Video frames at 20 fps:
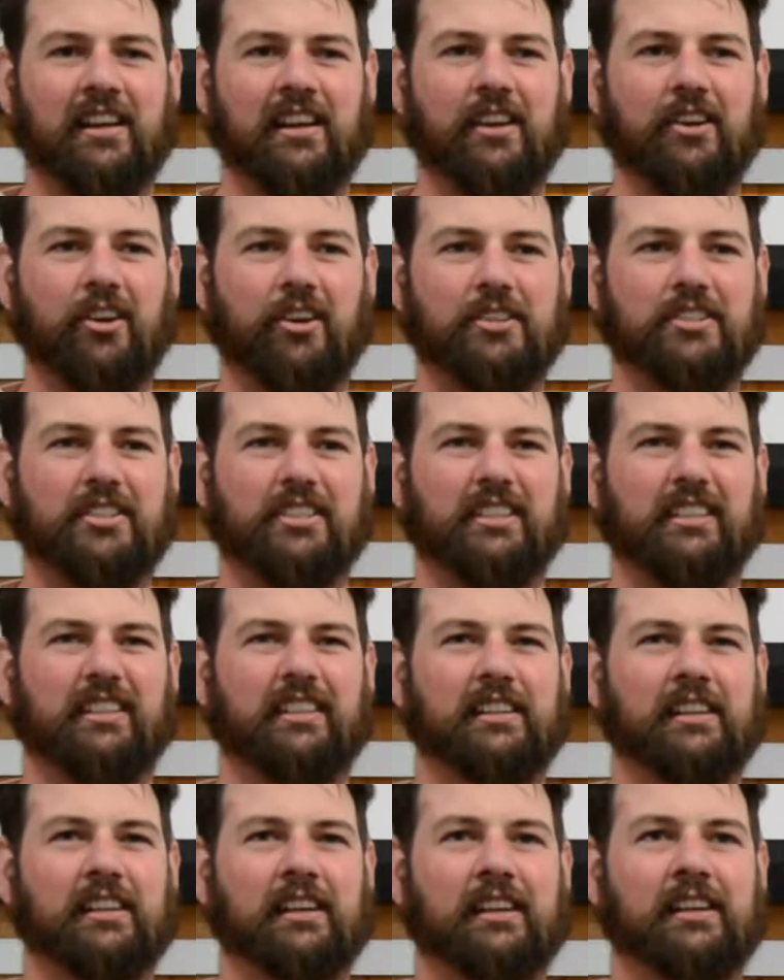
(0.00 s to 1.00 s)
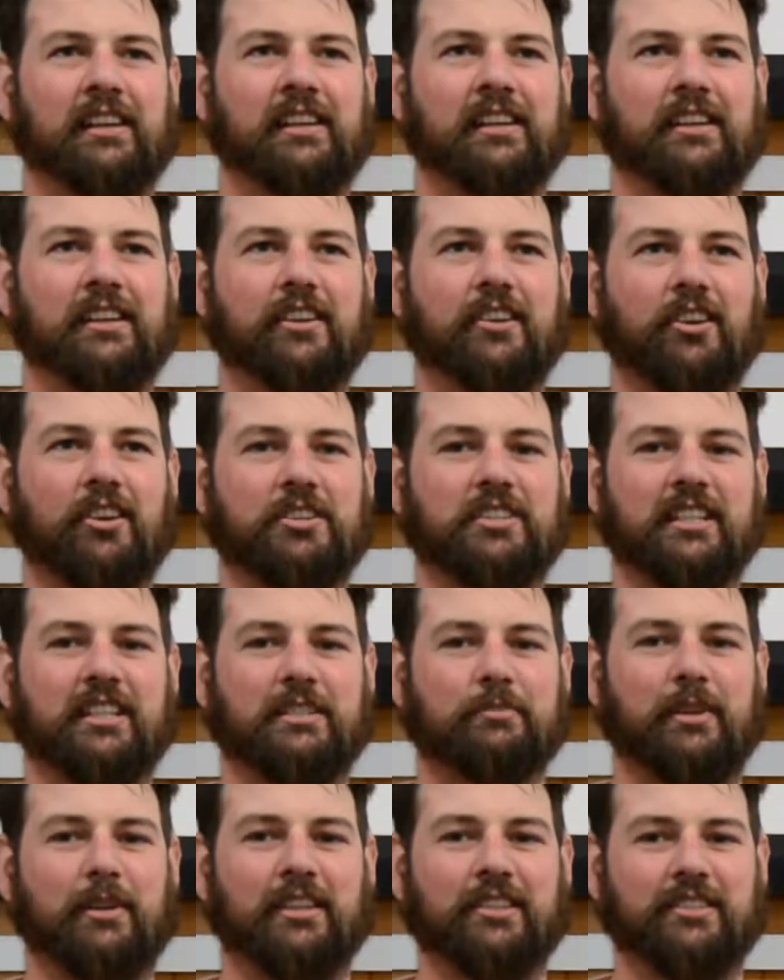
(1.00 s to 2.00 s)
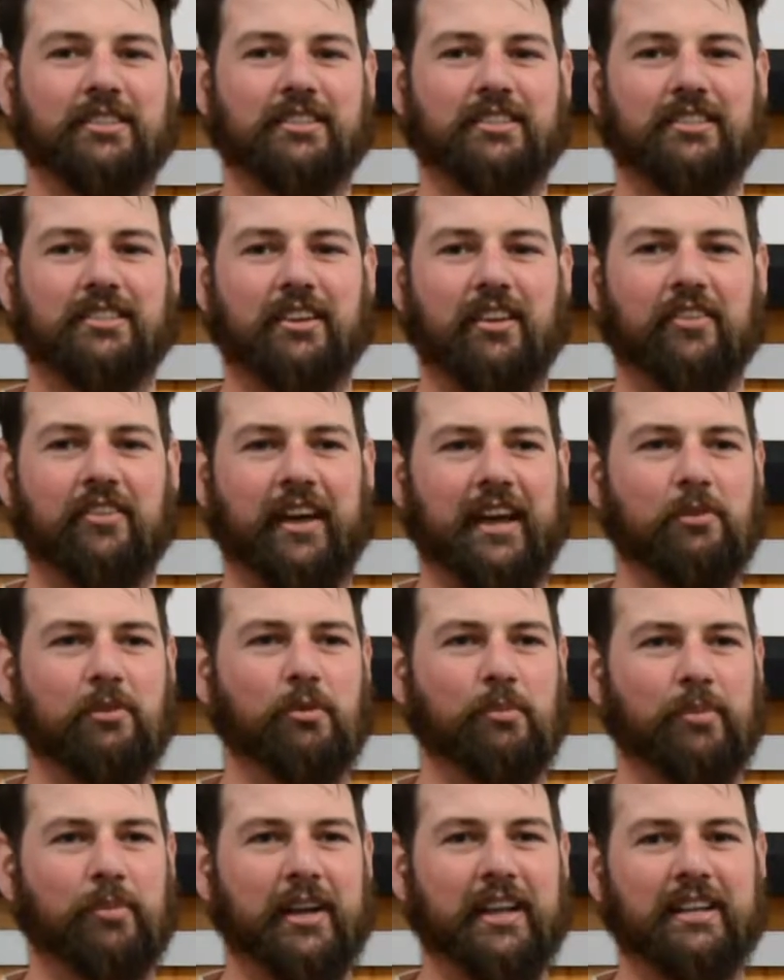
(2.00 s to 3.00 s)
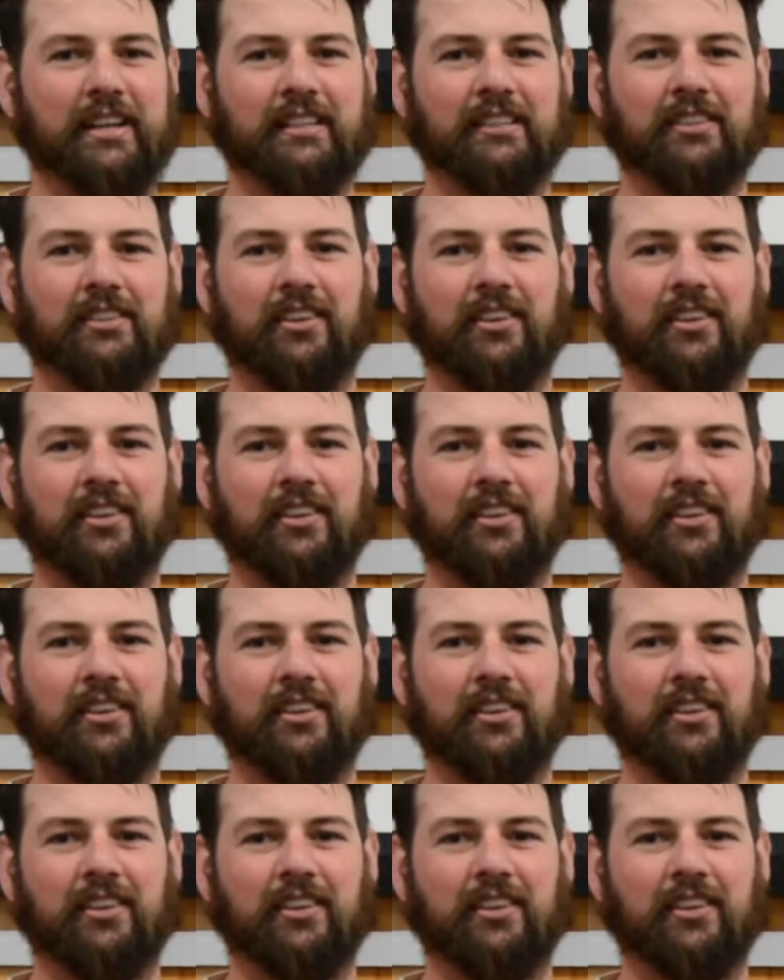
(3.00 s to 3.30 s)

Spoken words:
not just because they were beaten.